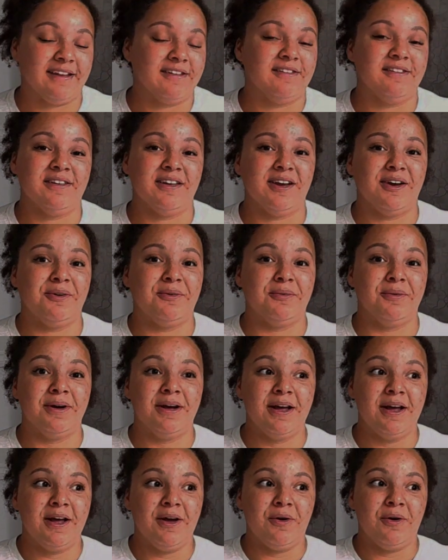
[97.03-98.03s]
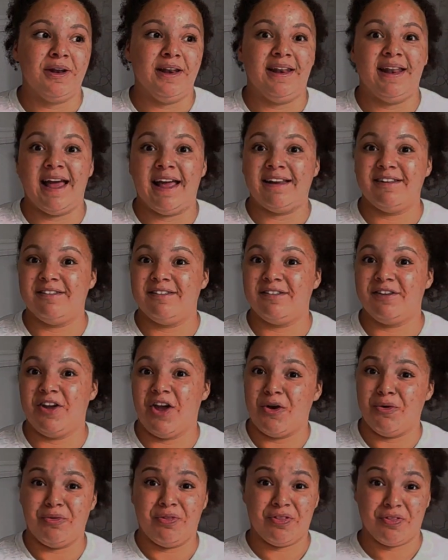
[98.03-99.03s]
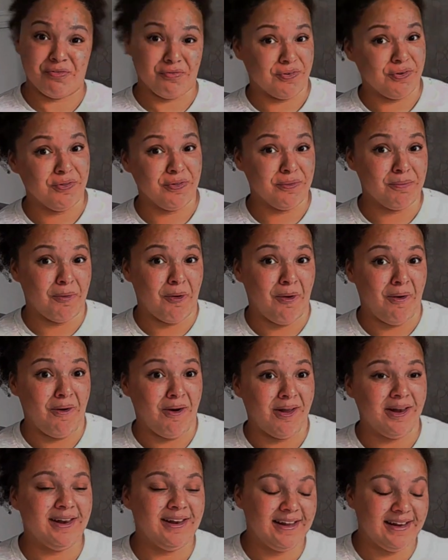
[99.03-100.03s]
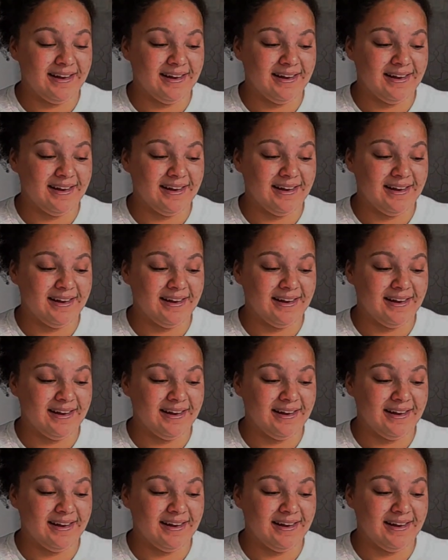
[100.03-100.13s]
So let's go through them all.